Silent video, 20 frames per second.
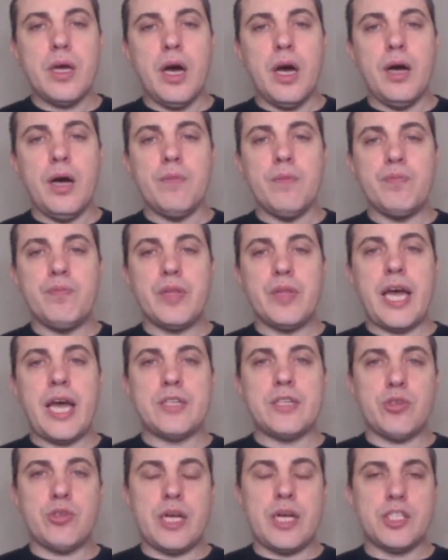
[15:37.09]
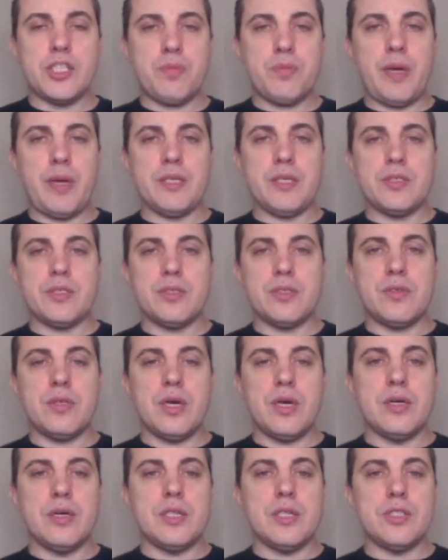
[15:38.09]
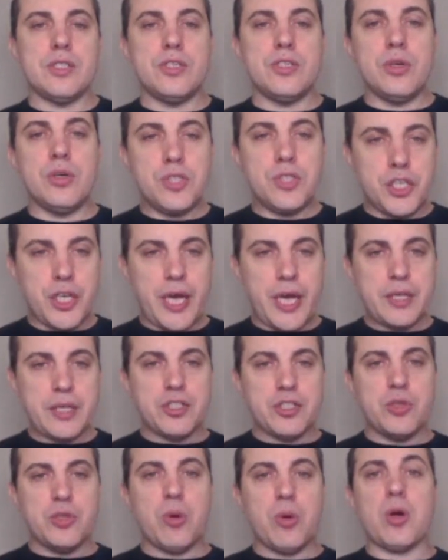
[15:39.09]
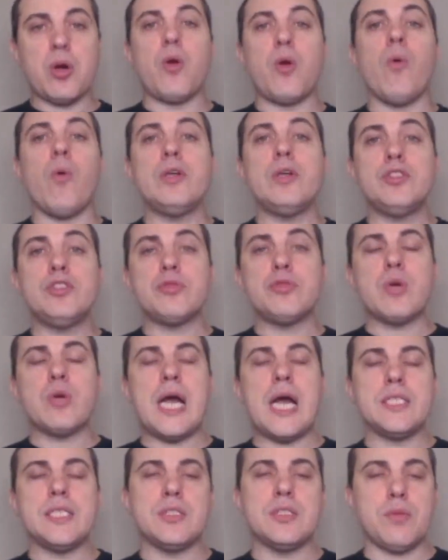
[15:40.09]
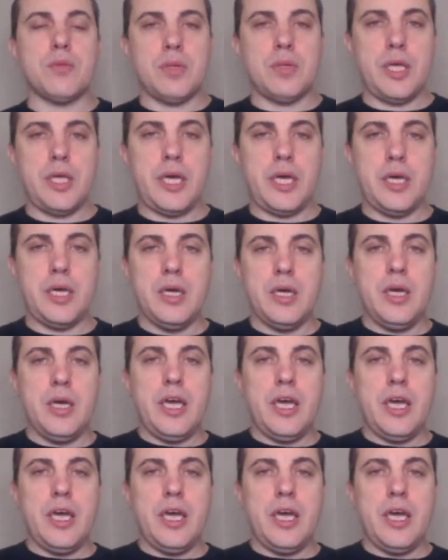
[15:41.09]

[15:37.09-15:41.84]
address space. There is no chance you are going to randomly,